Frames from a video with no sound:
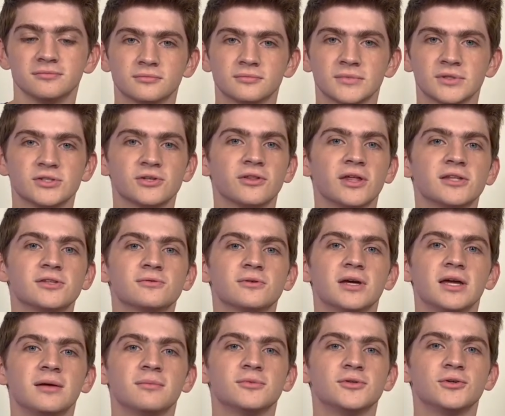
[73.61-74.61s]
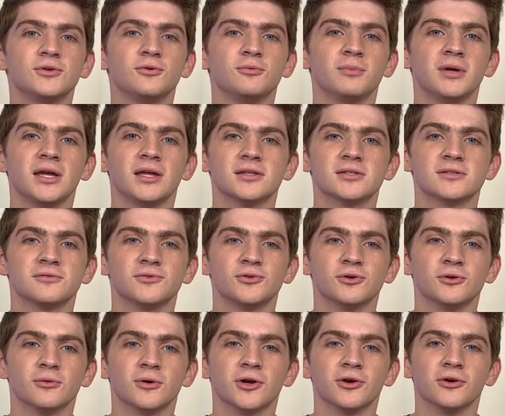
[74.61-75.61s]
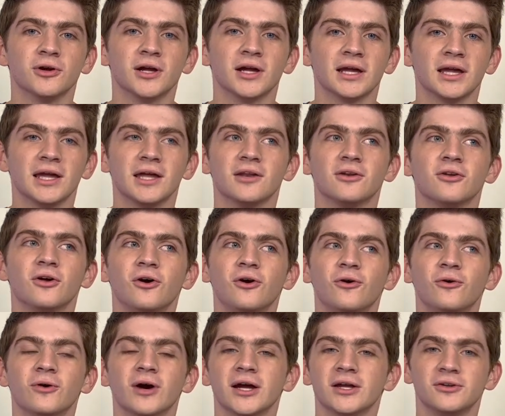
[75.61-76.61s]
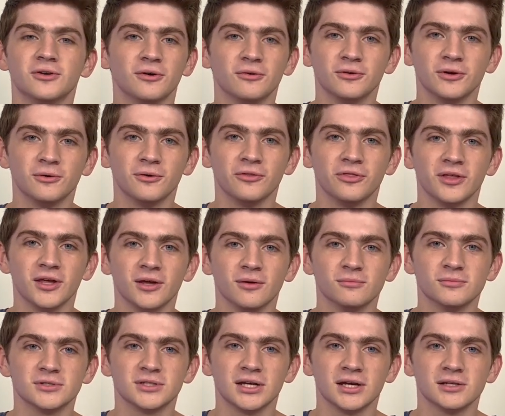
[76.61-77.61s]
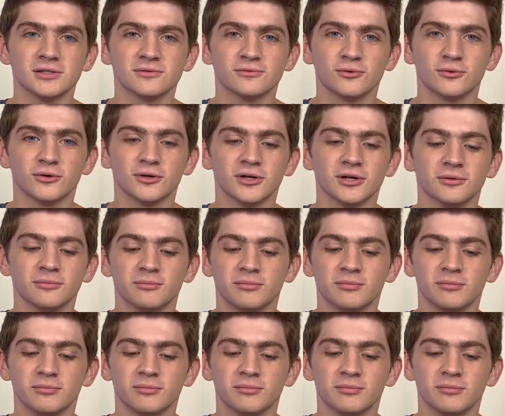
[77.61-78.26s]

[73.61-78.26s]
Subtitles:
So that's what M2 means, if you were wondering. And no, I don't know what the M stands for.